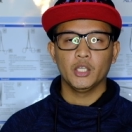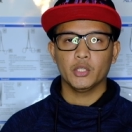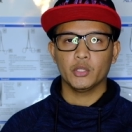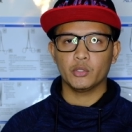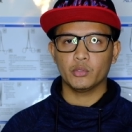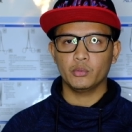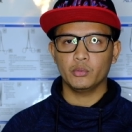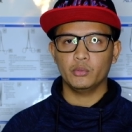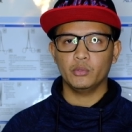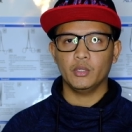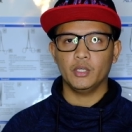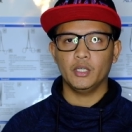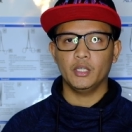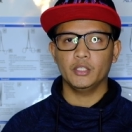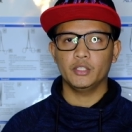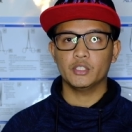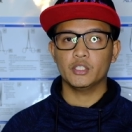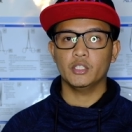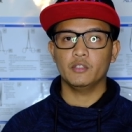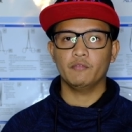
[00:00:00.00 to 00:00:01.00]
through
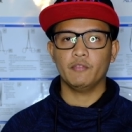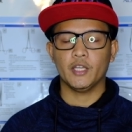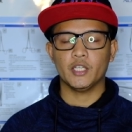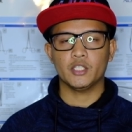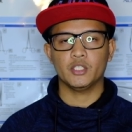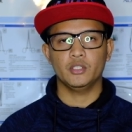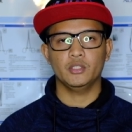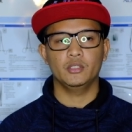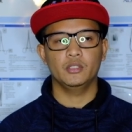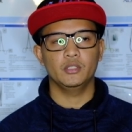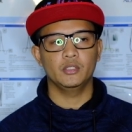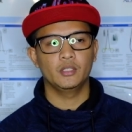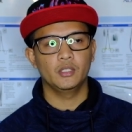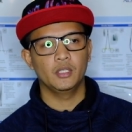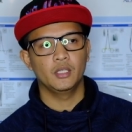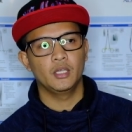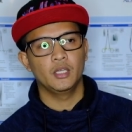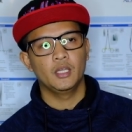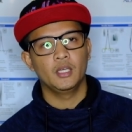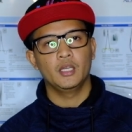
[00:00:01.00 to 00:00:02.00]
disinfection.
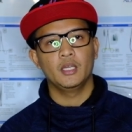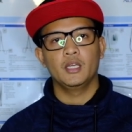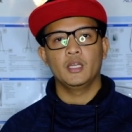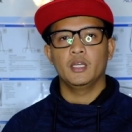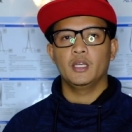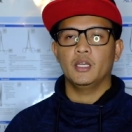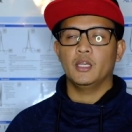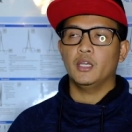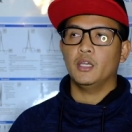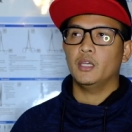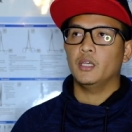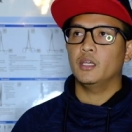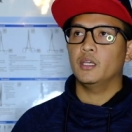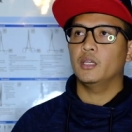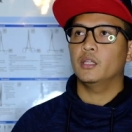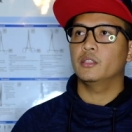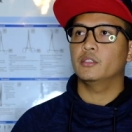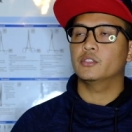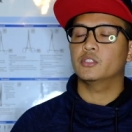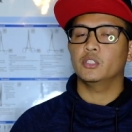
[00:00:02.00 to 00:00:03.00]

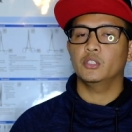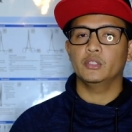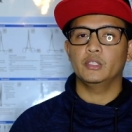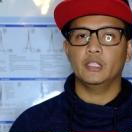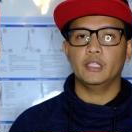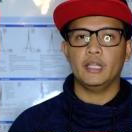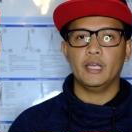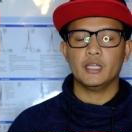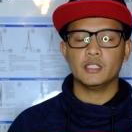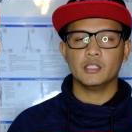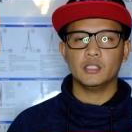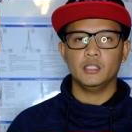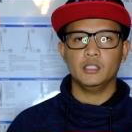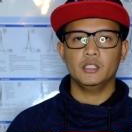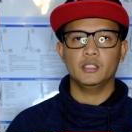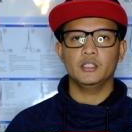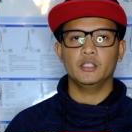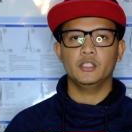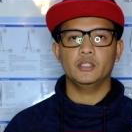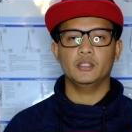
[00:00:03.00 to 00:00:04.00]
And so the next
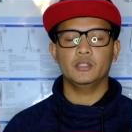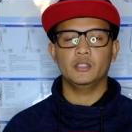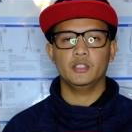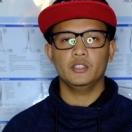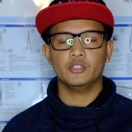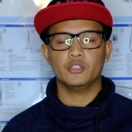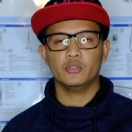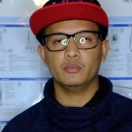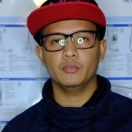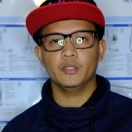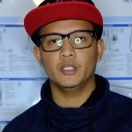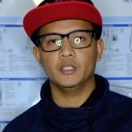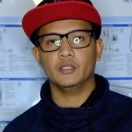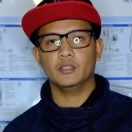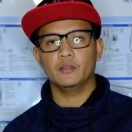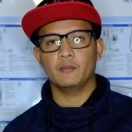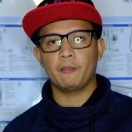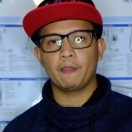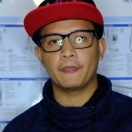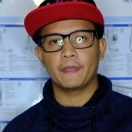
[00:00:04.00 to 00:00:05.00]
instrument
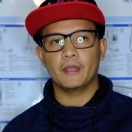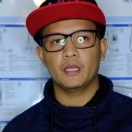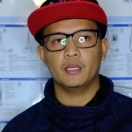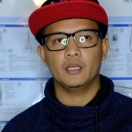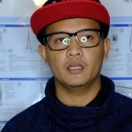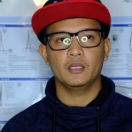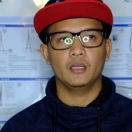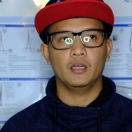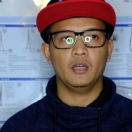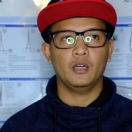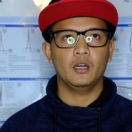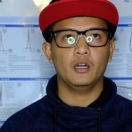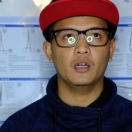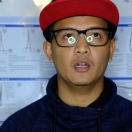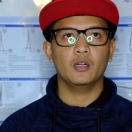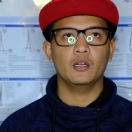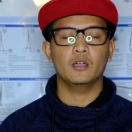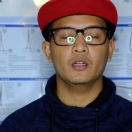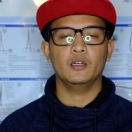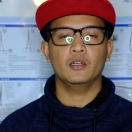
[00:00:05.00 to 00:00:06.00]

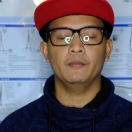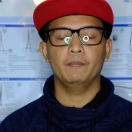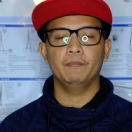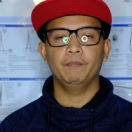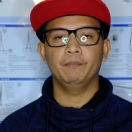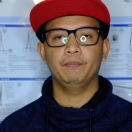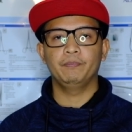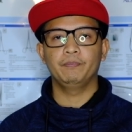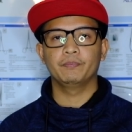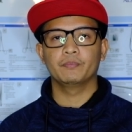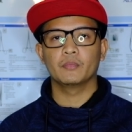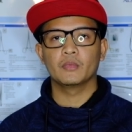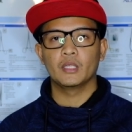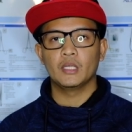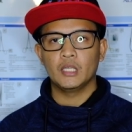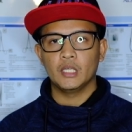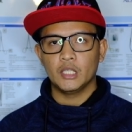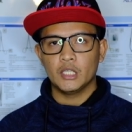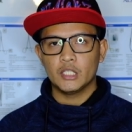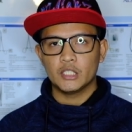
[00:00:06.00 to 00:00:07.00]
are
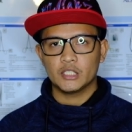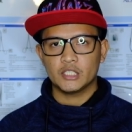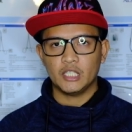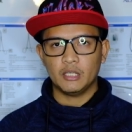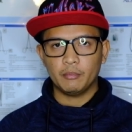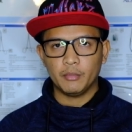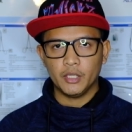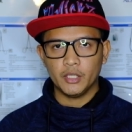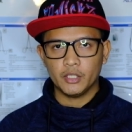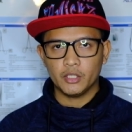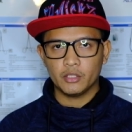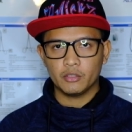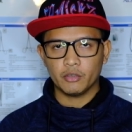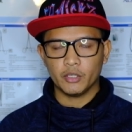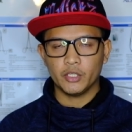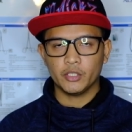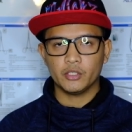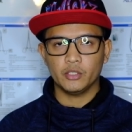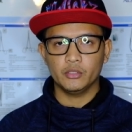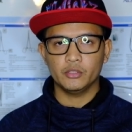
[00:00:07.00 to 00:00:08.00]

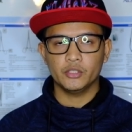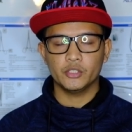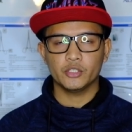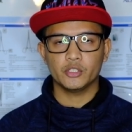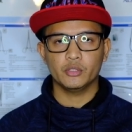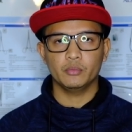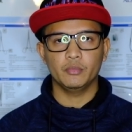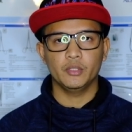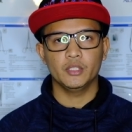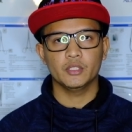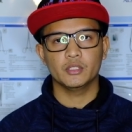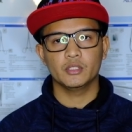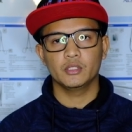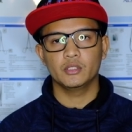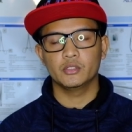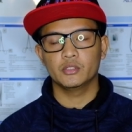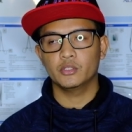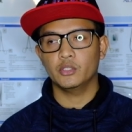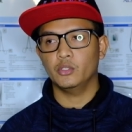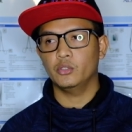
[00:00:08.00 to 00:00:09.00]
semi-critical instruments.
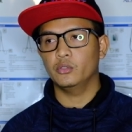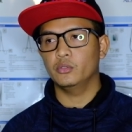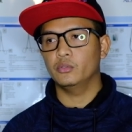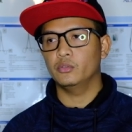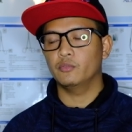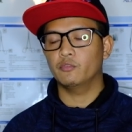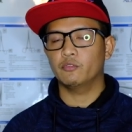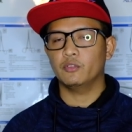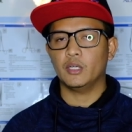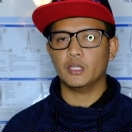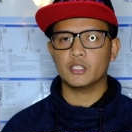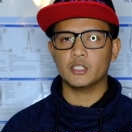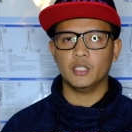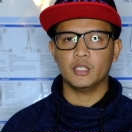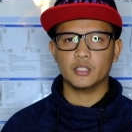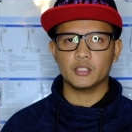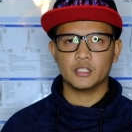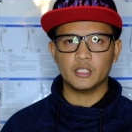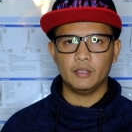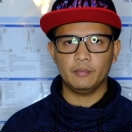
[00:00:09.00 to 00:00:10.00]
So
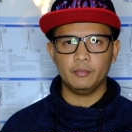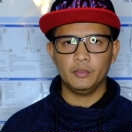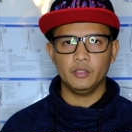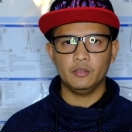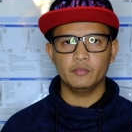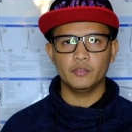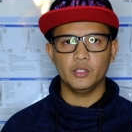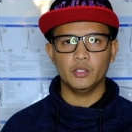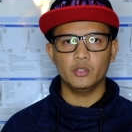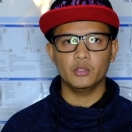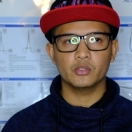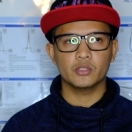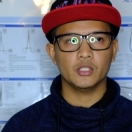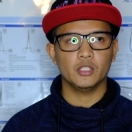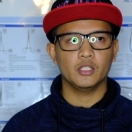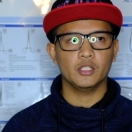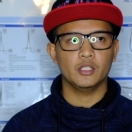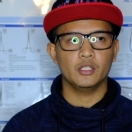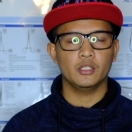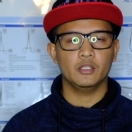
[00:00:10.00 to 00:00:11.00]
example of those
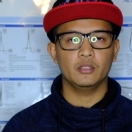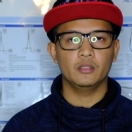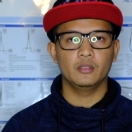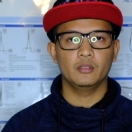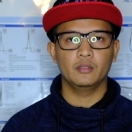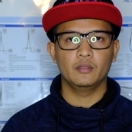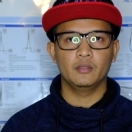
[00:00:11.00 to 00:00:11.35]
are